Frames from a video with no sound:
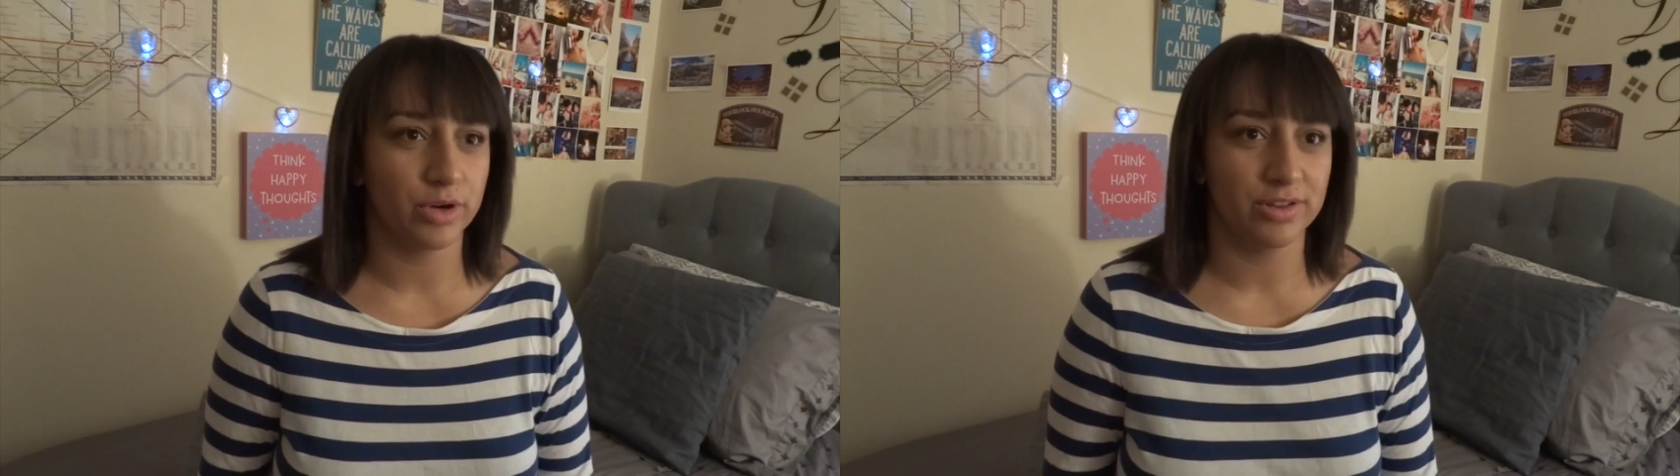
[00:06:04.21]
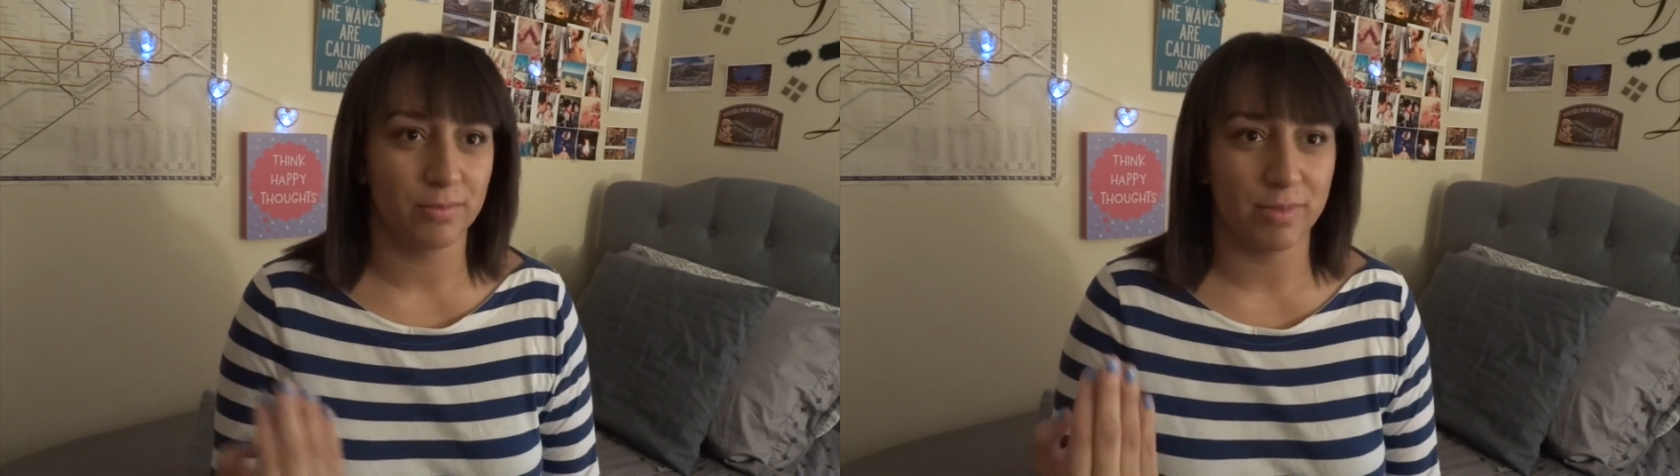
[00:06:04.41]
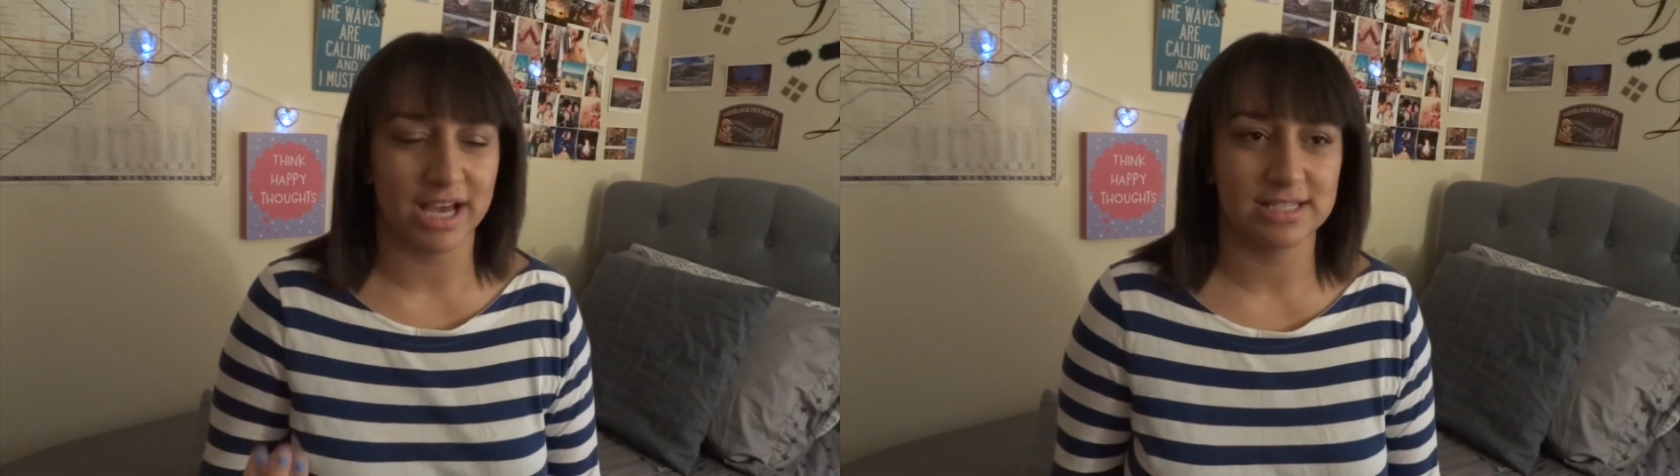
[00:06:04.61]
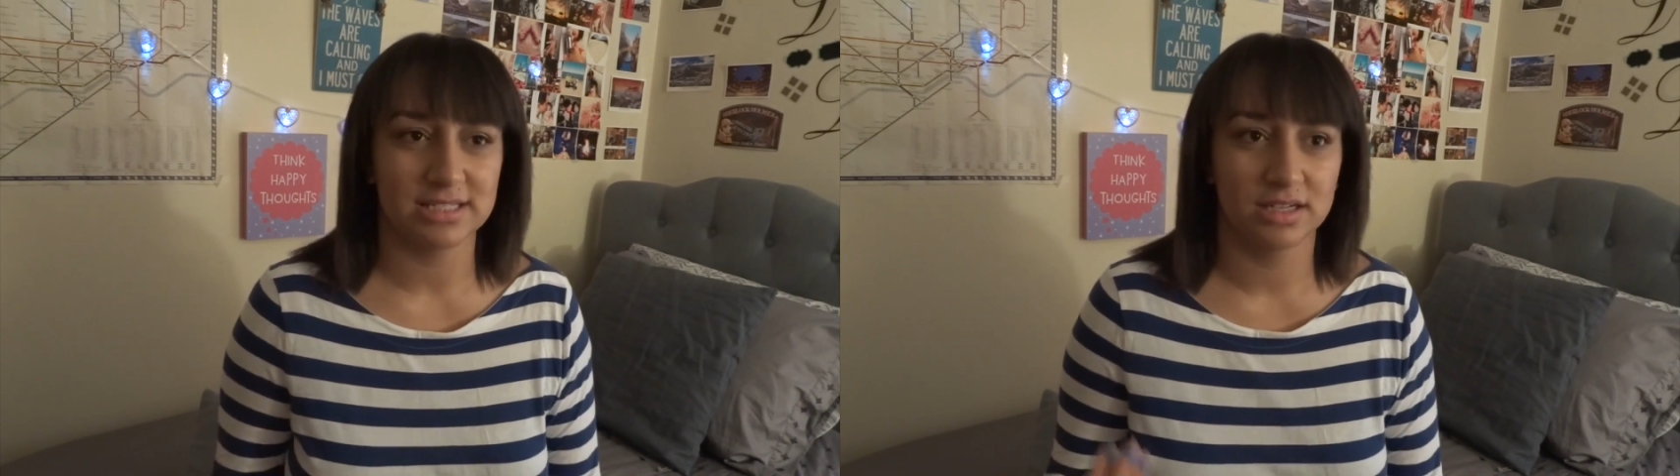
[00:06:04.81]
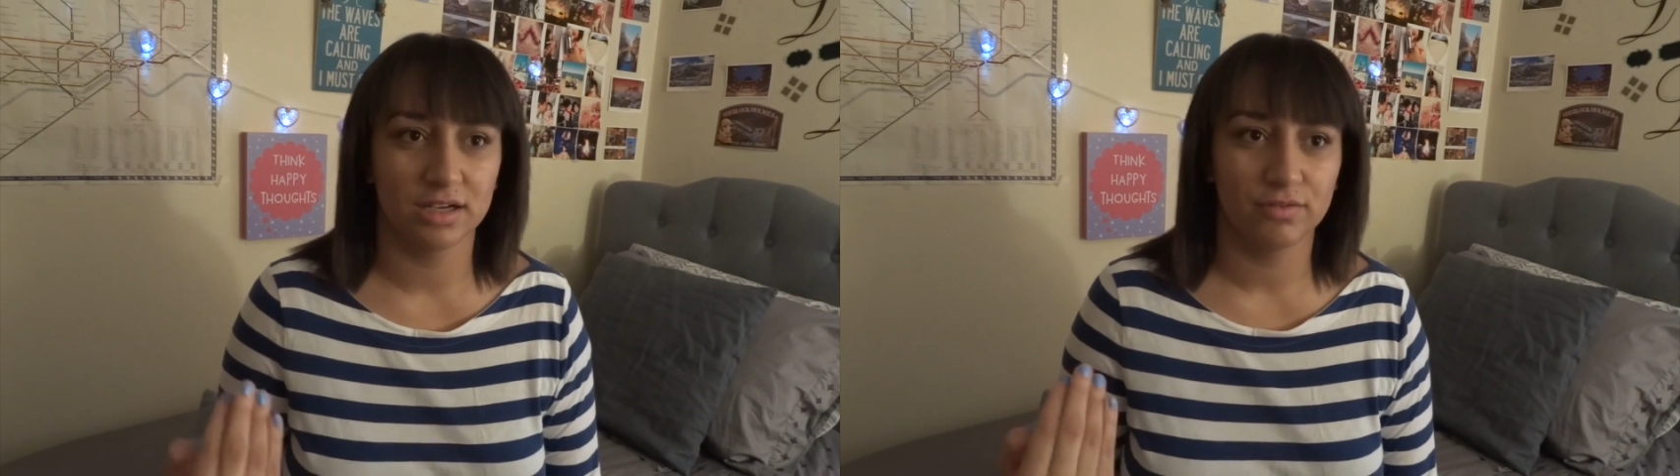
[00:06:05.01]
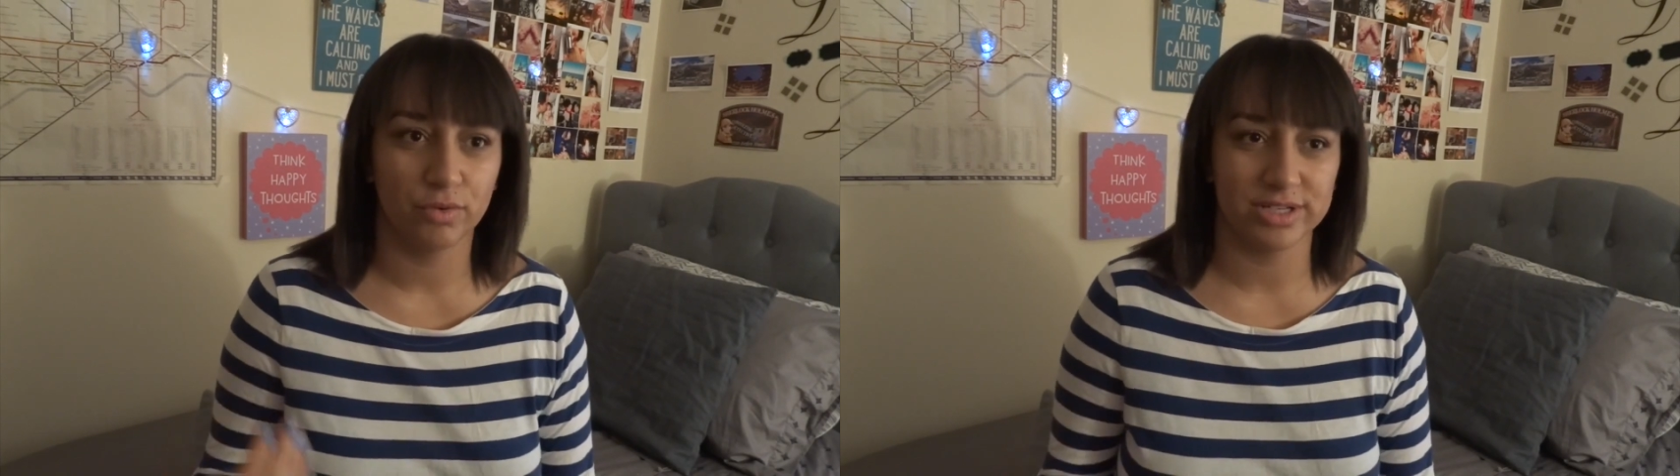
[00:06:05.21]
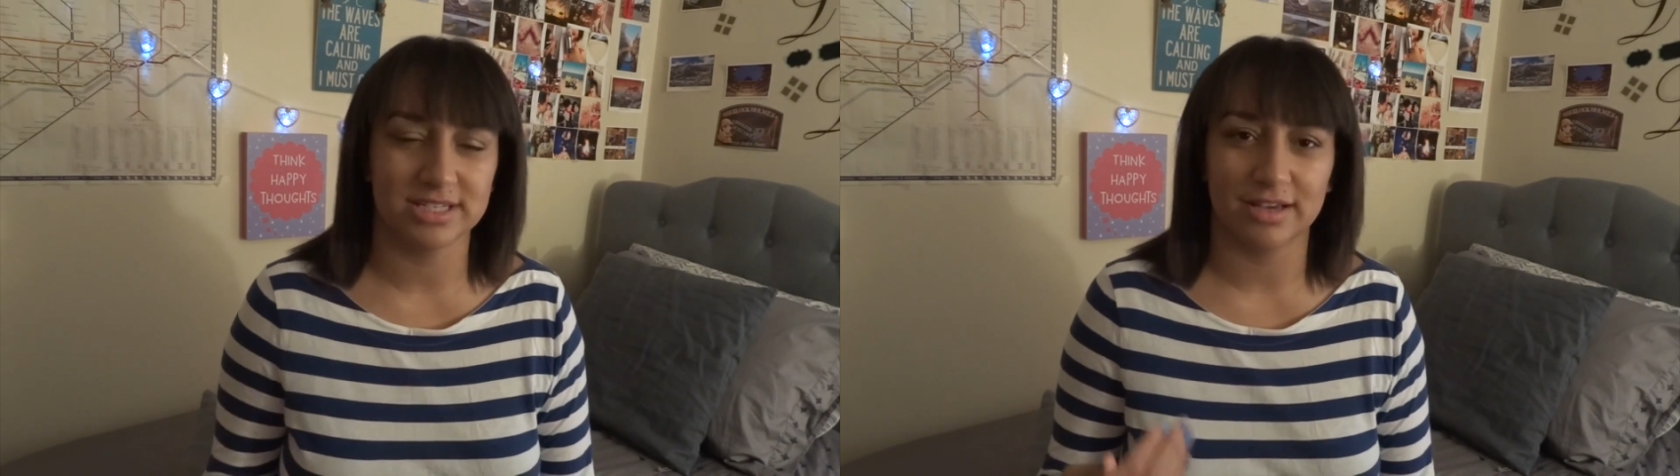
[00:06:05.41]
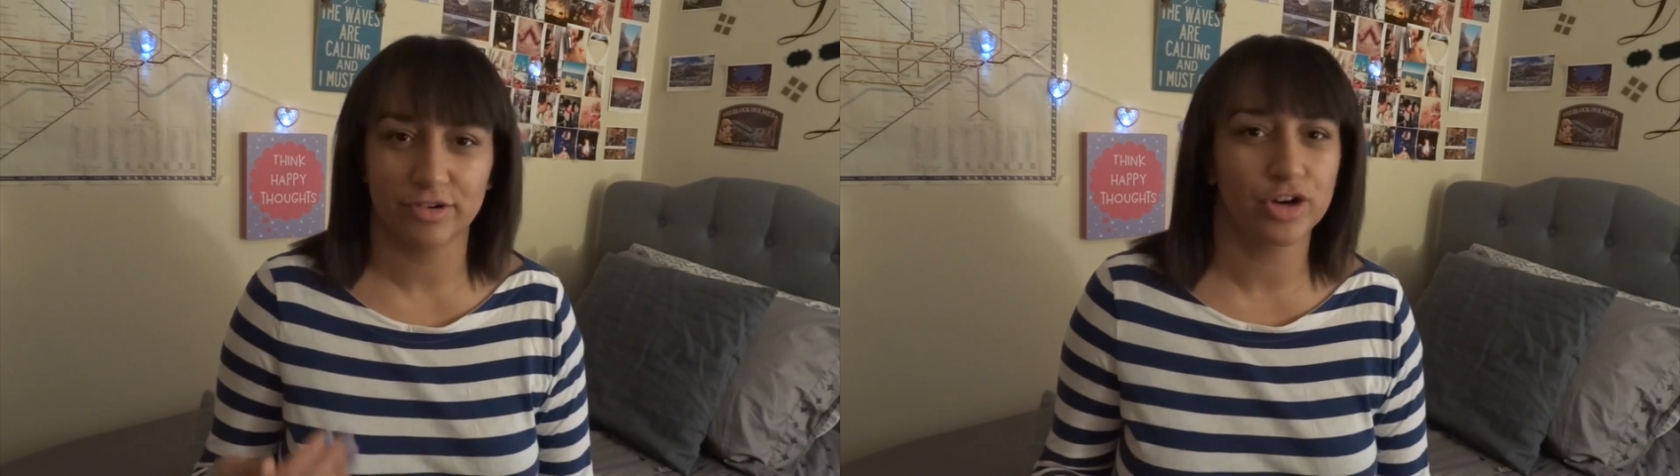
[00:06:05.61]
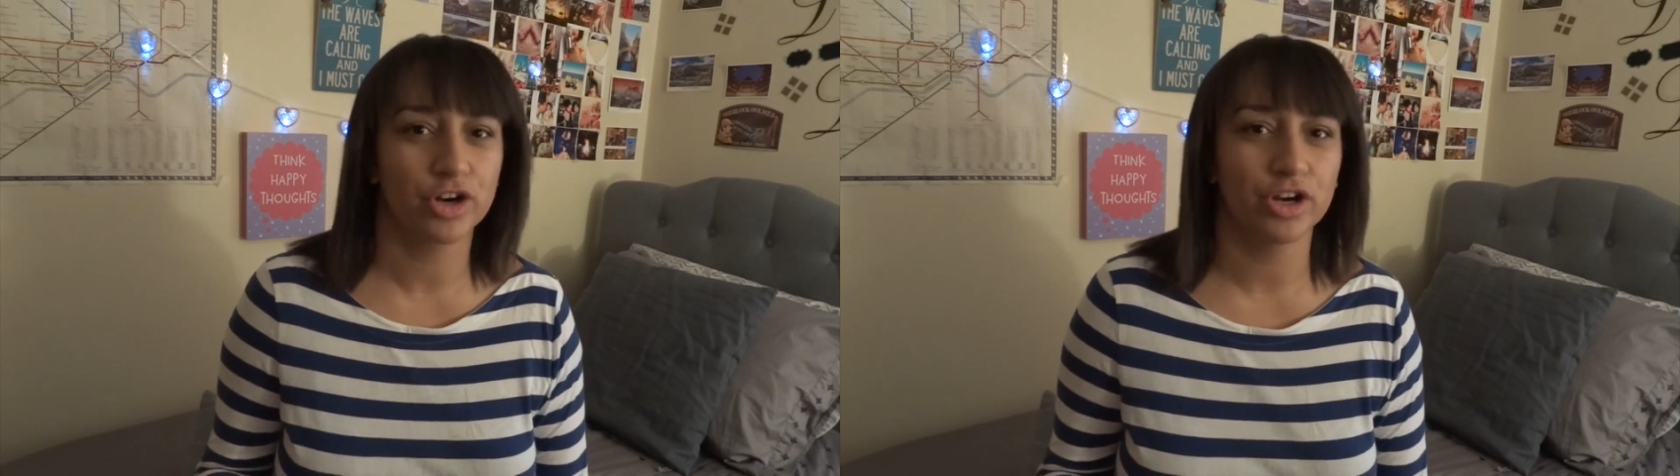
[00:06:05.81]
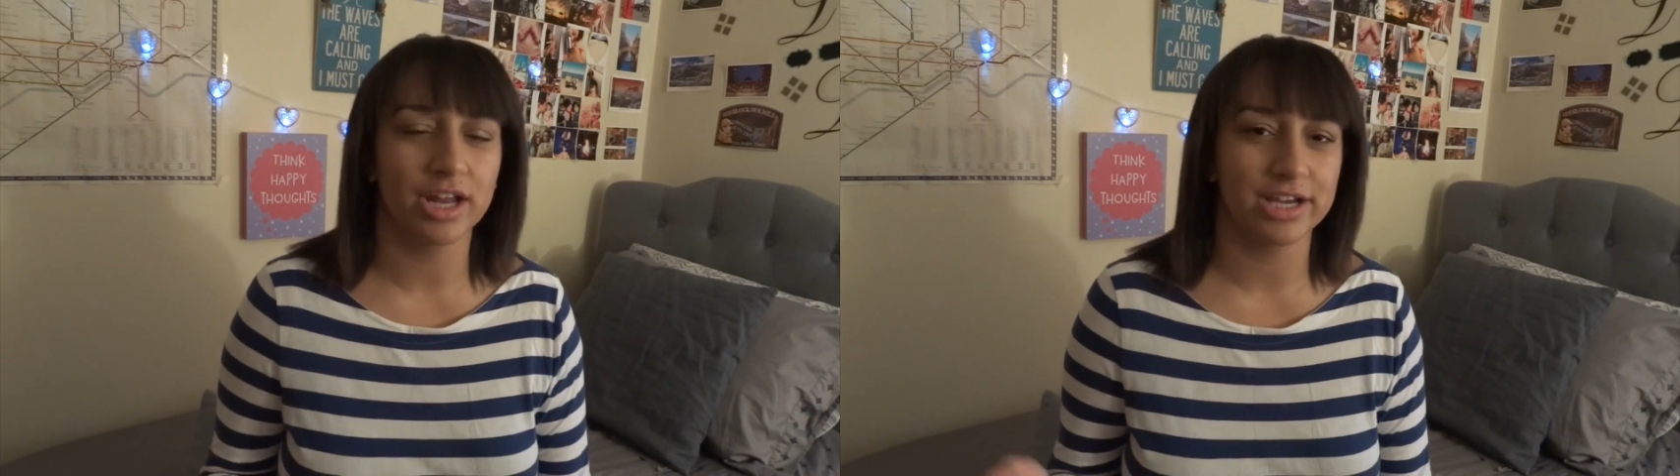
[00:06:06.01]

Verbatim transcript: one of the best voices I've heard.